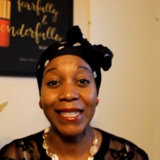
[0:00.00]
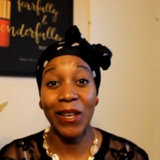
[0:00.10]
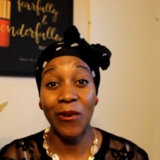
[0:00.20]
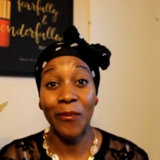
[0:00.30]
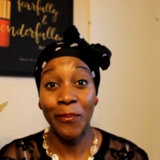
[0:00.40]

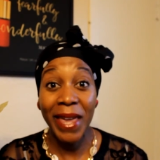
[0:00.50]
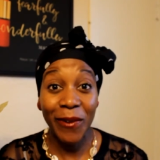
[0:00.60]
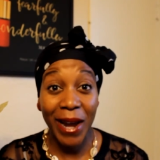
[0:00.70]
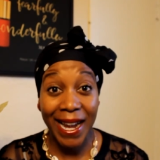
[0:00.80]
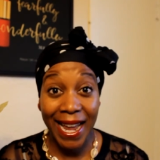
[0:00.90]
So me
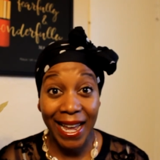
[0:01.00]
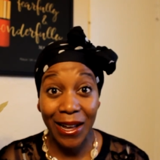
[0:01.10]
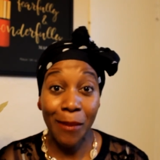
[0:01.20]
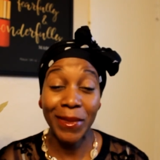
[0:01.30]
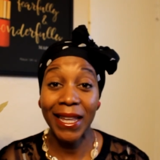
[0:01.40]
right
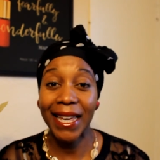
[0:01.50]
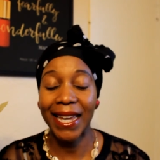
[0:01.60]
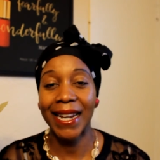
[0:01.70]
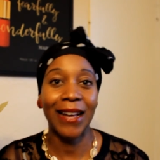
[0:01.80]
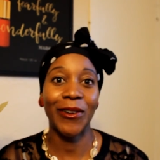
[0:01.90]
now, I'm
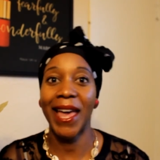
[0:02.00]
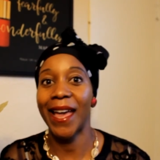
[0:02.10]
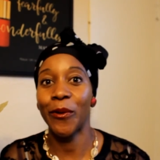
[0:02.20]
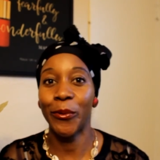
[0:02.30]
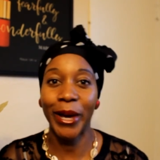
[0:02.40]
looking,
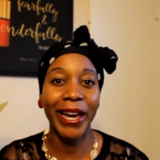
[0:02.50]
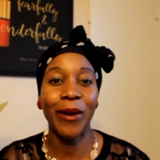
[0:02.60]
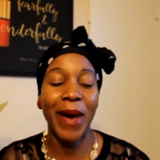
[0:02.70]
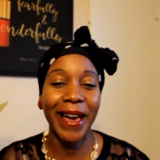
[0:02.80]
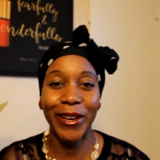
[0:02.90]
okay, where
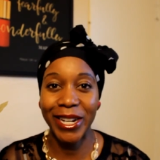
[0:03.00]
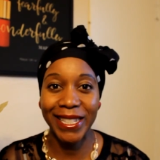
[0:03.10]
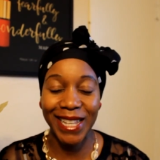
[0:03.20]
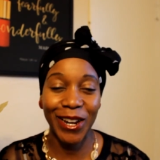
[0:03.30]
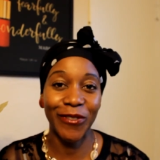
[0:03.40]
am I gonna
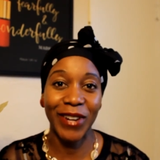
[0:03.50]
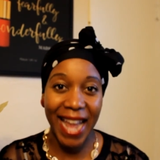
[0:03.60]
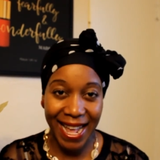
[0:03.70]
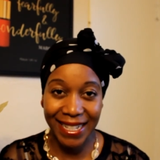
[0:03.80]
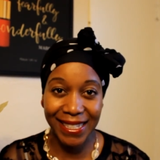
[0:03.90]
serve
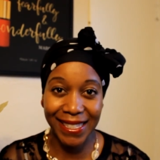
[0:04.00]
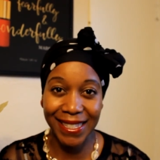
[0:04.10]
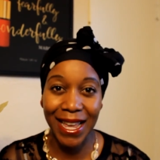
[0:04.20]
next?